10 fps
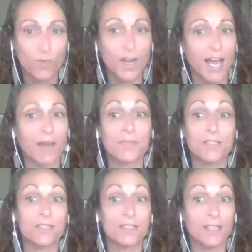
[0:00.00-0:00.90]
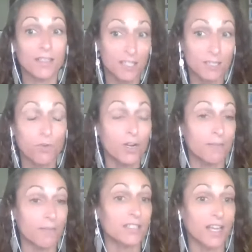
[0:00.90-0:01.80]
what happens at this point
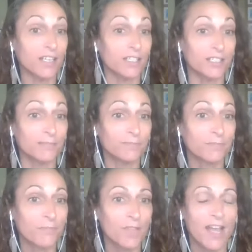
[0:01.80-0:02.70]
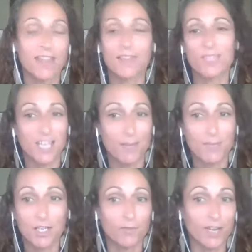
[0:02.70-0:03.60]
in my cycle. Yeah. And then by the time
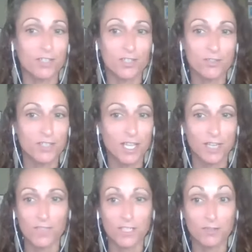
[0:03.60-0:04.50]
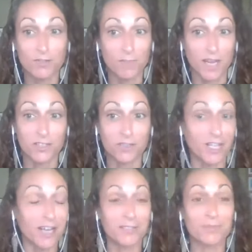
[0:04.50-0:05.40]
I got around to Tuesday evening to do the
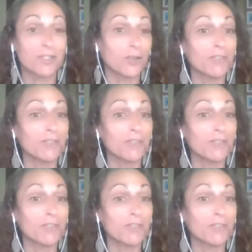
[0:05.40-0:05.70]
masterclass, I was totally